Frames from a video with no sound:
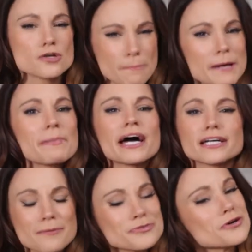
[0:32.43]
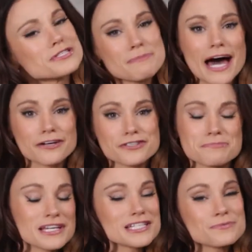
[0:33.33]
So pick back up those
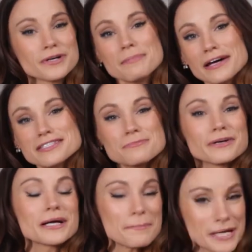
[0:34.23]
paddles because we're about to bring